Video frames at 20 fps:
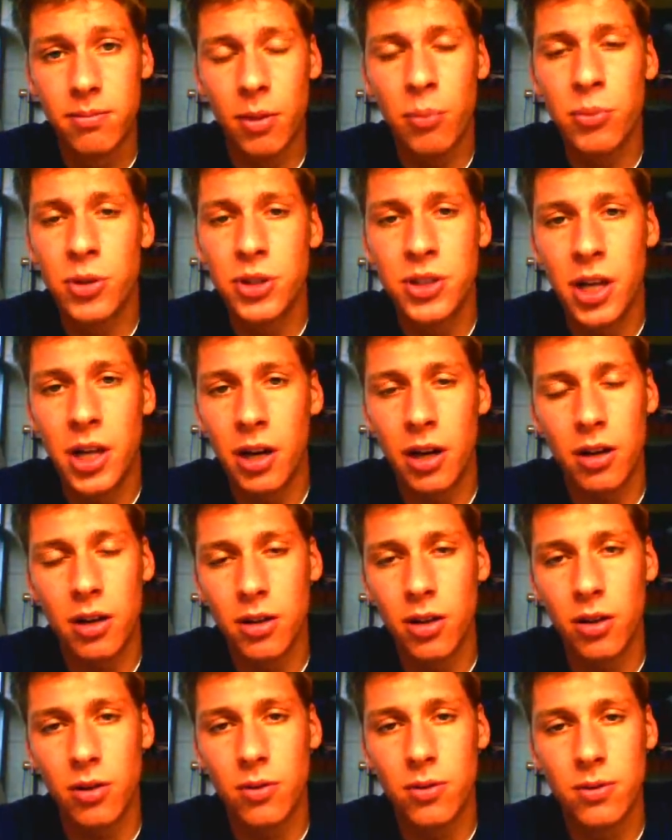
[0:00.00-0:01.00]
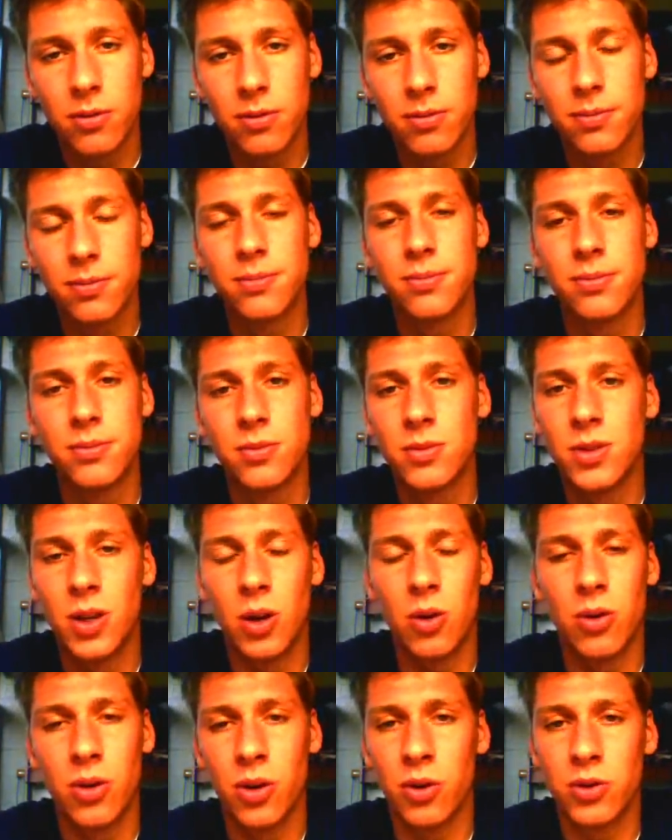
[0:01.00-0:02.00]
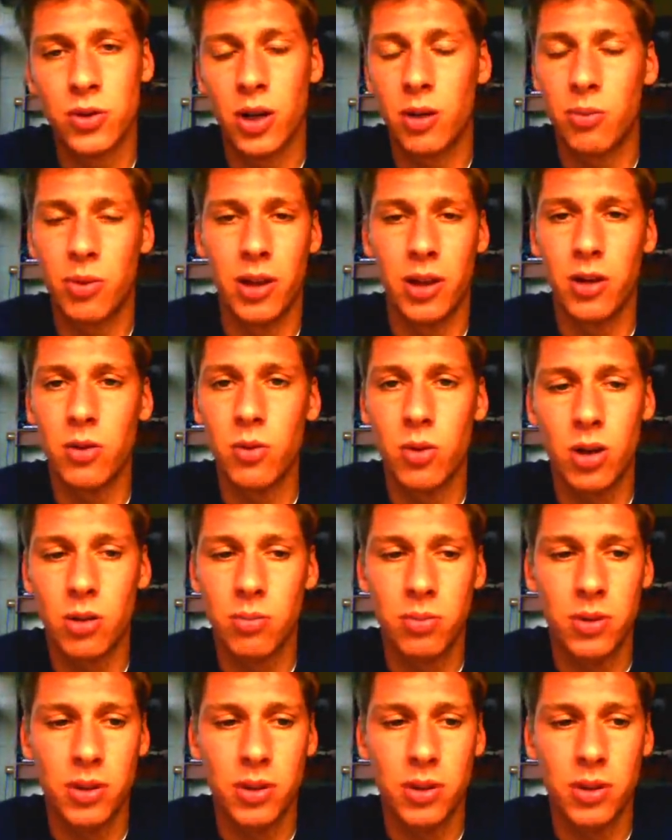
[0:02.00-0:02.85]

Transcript: I'm just kidding. Don't try to breathe underwater,